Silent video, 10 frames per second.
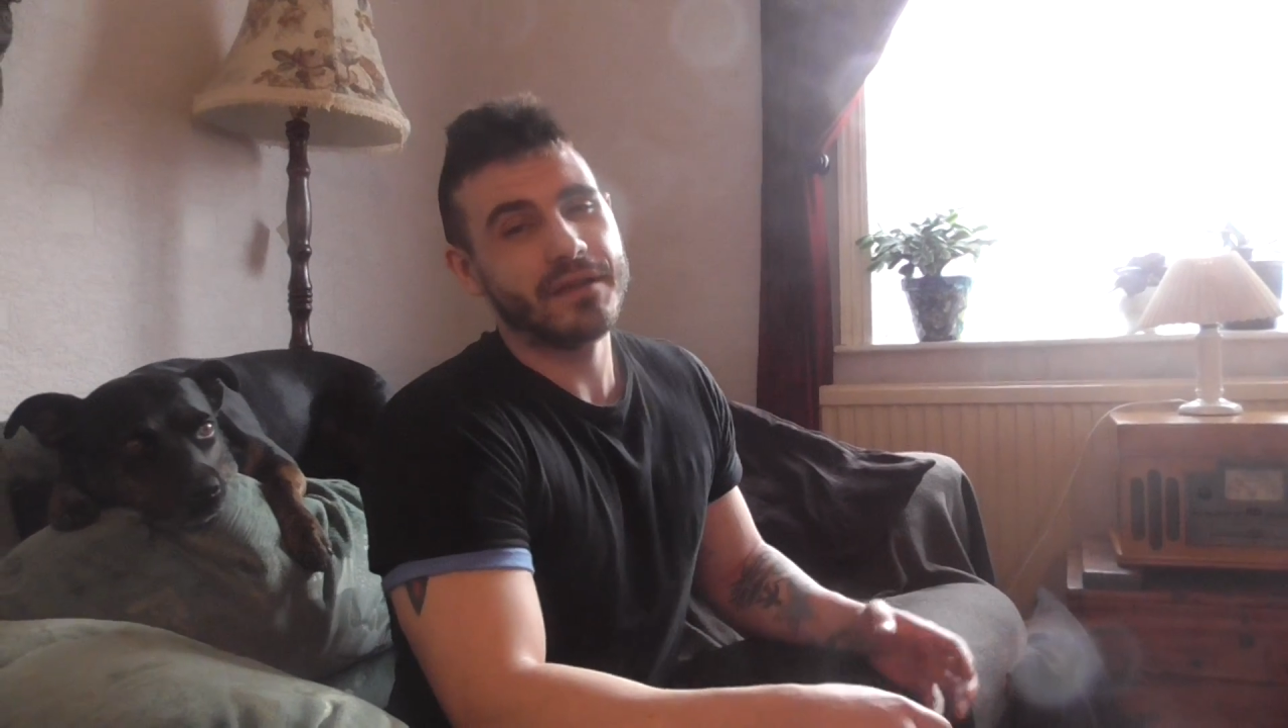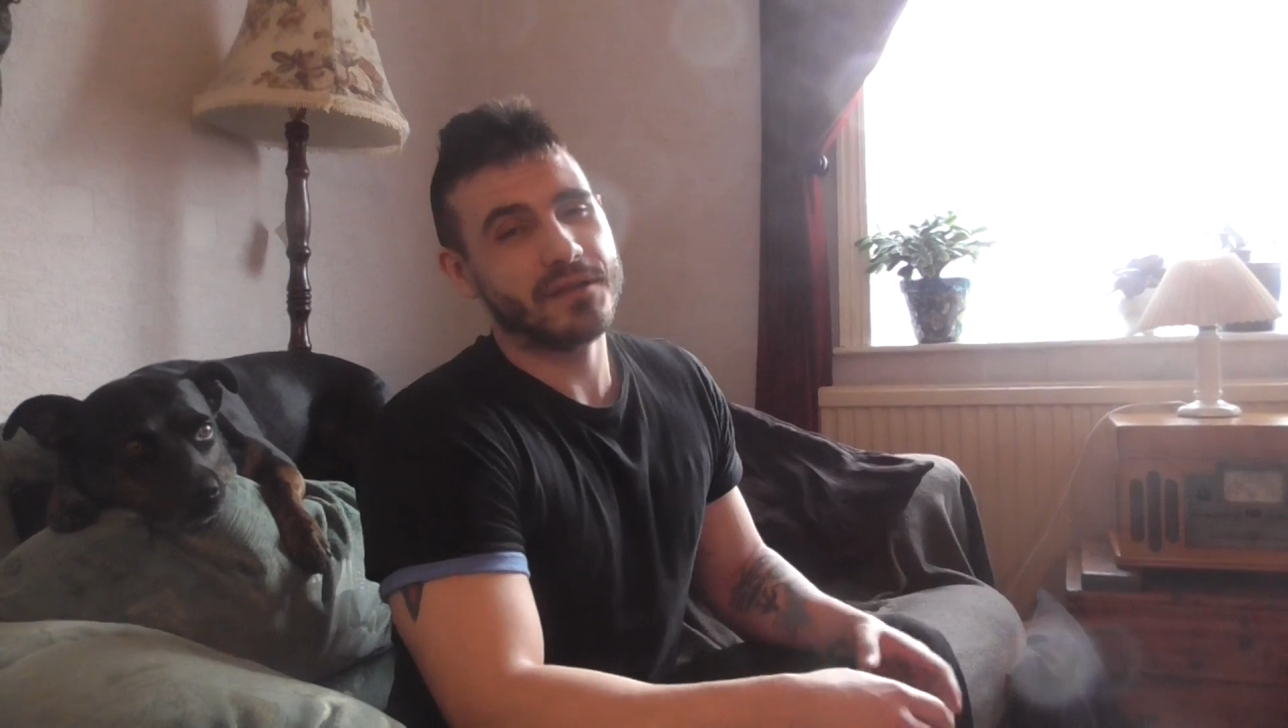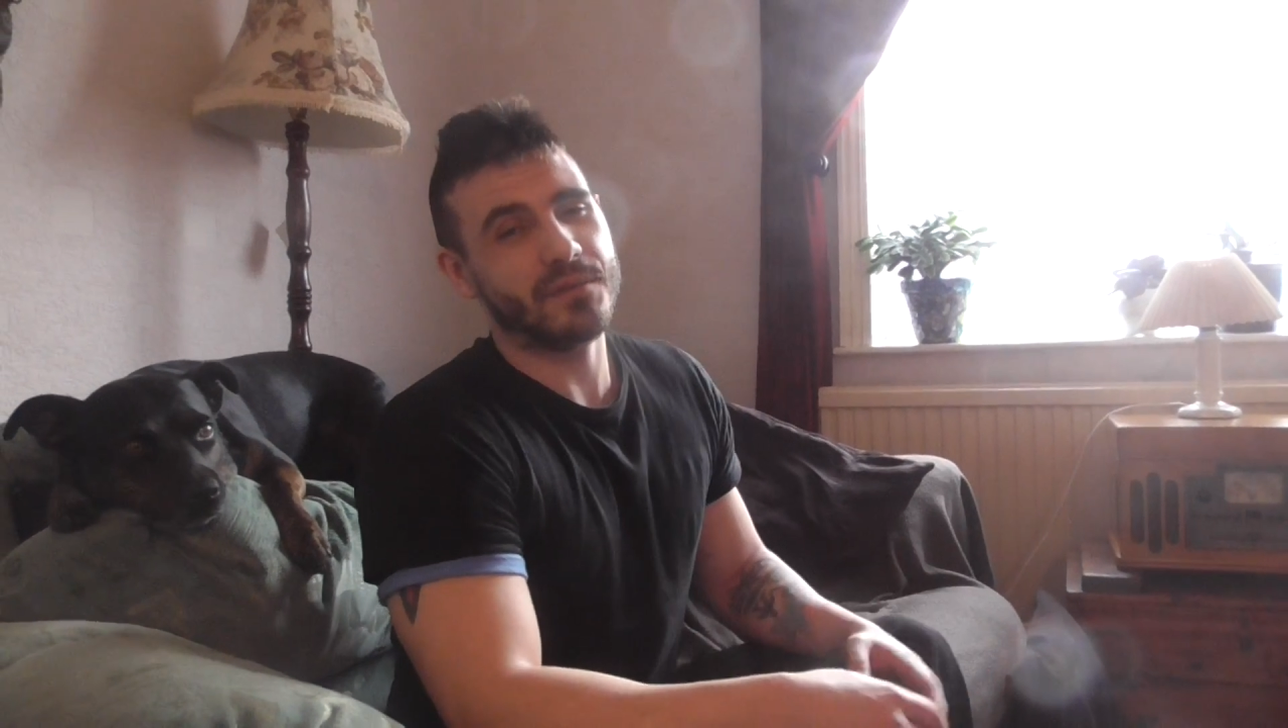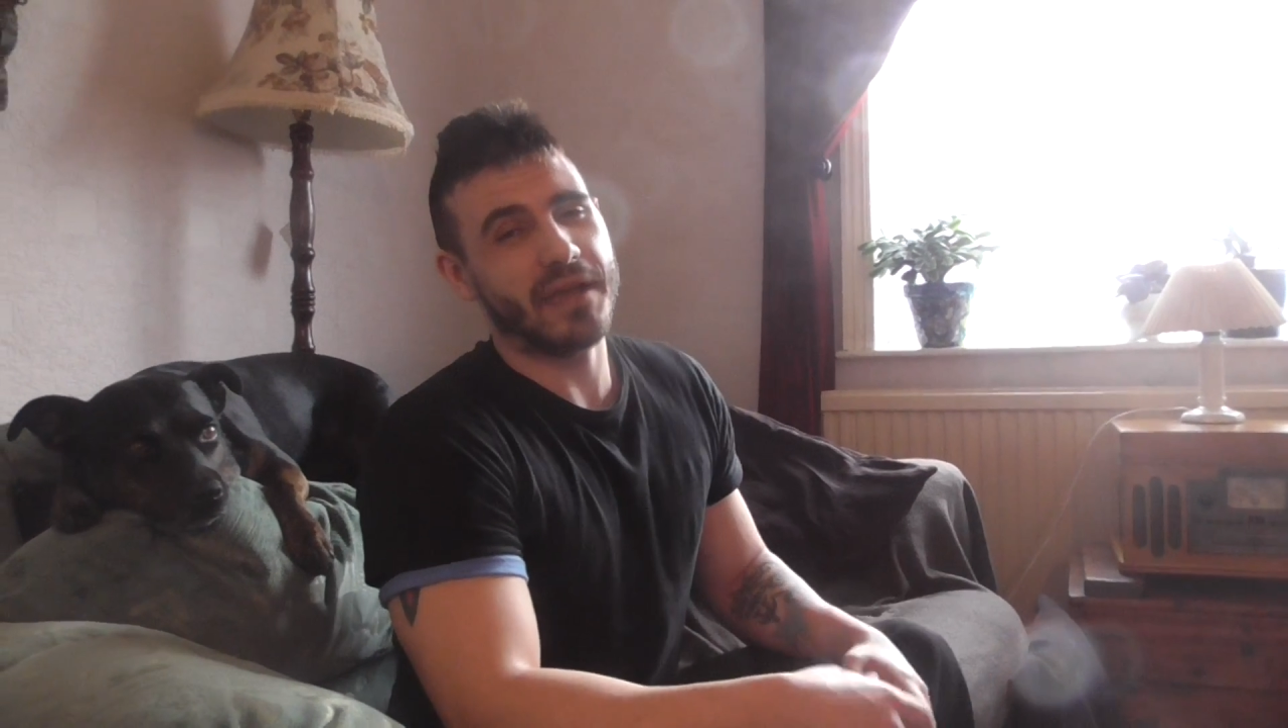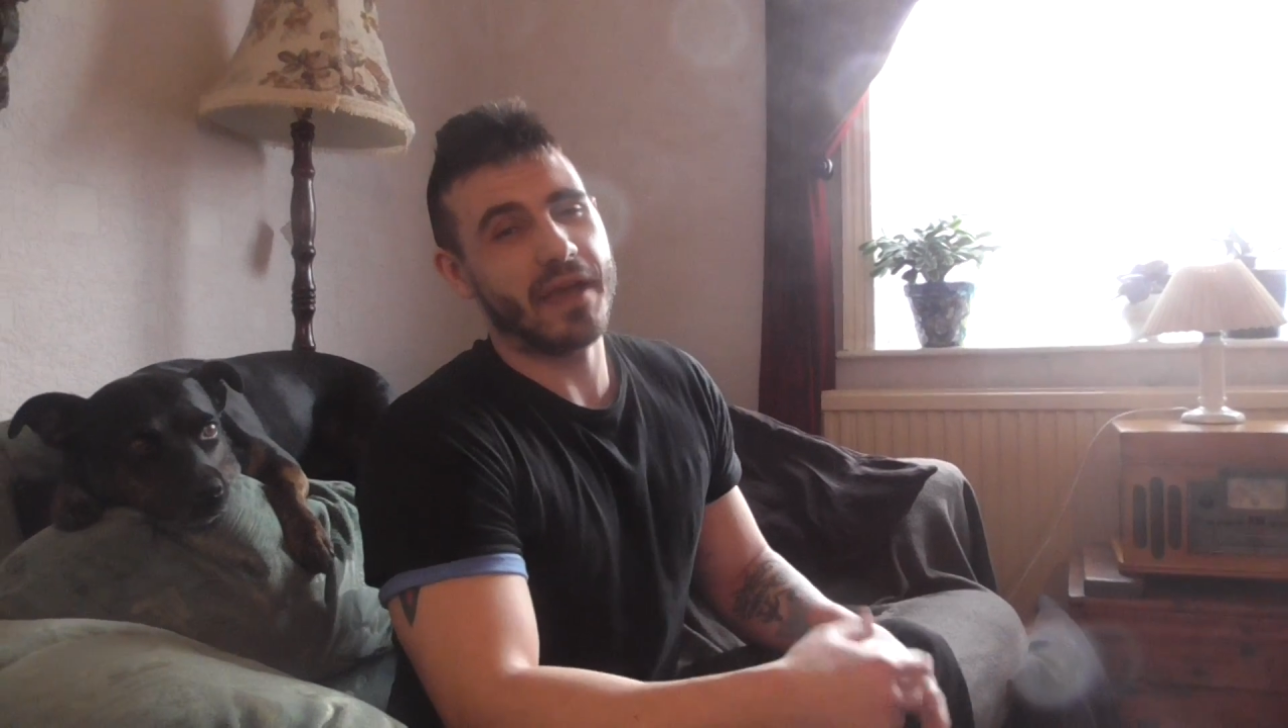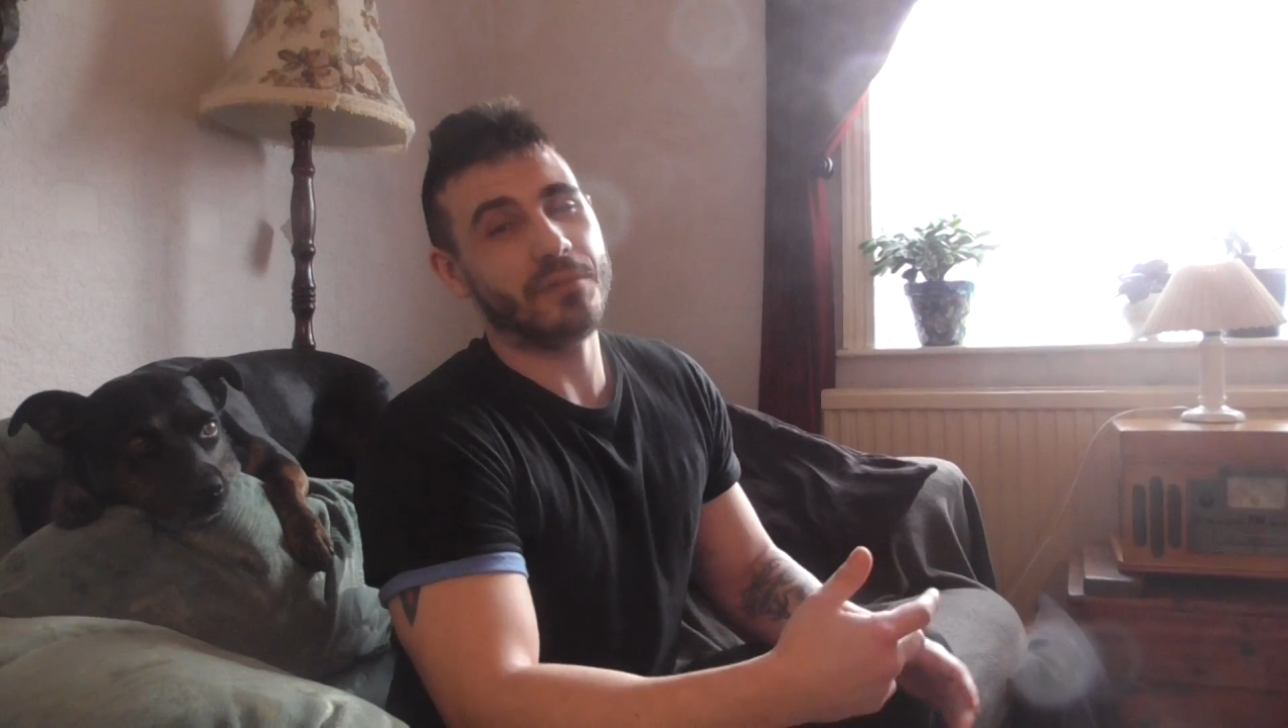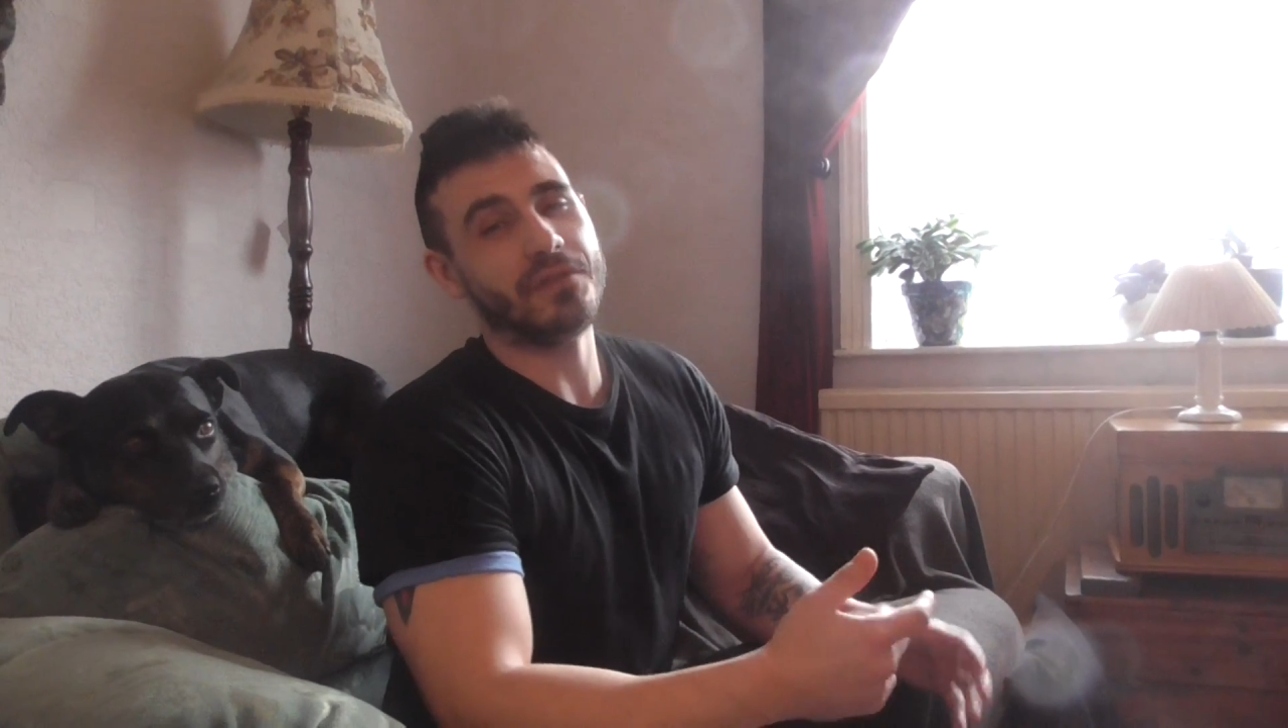to be able